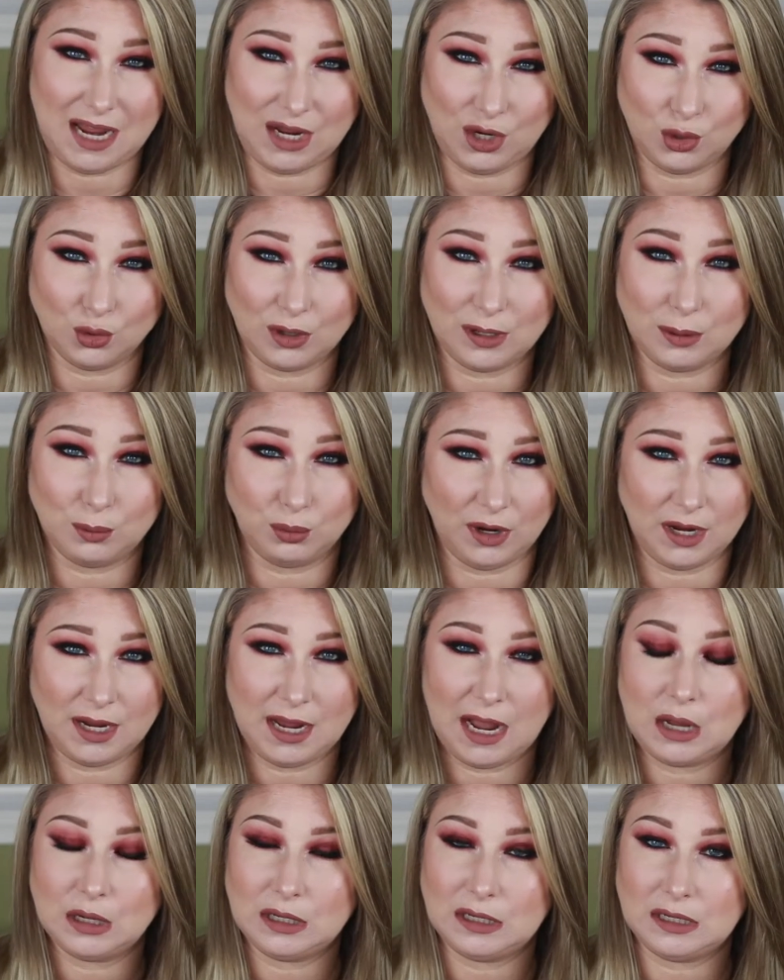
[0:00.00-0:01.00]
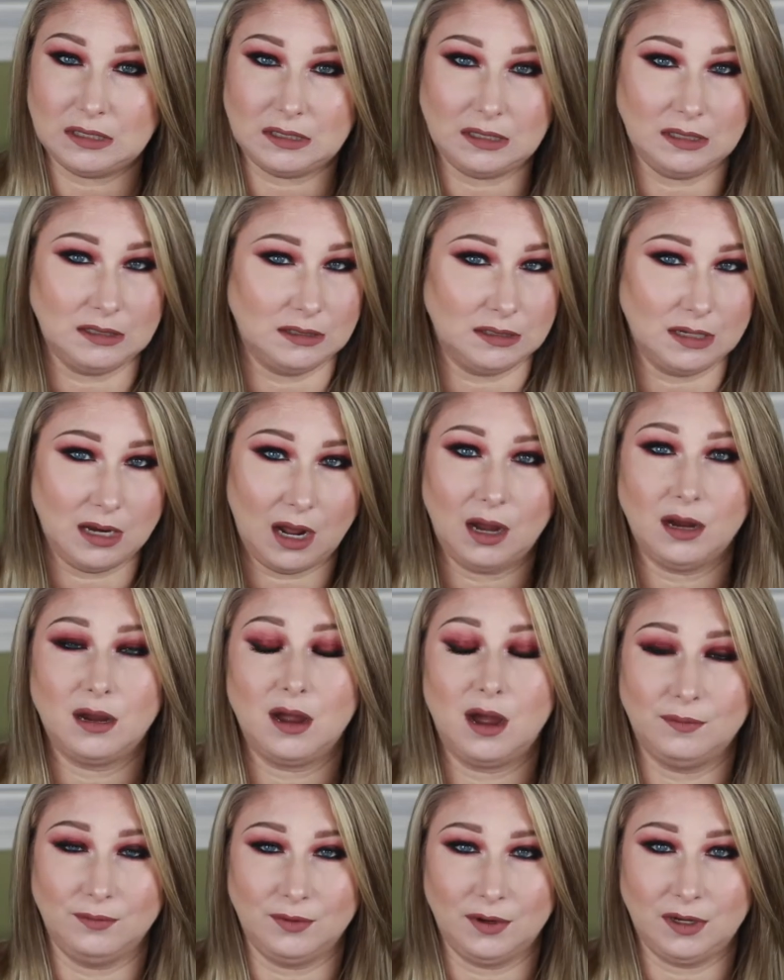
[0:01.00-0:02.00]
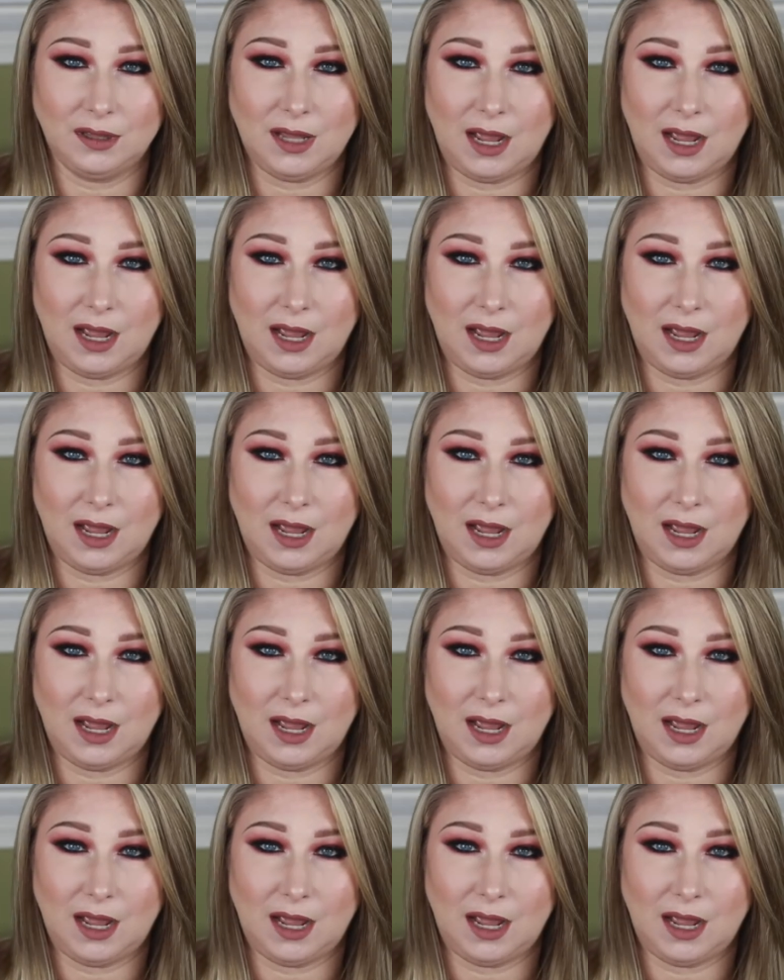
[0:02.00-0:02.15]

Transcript: angry breakout, it is not covering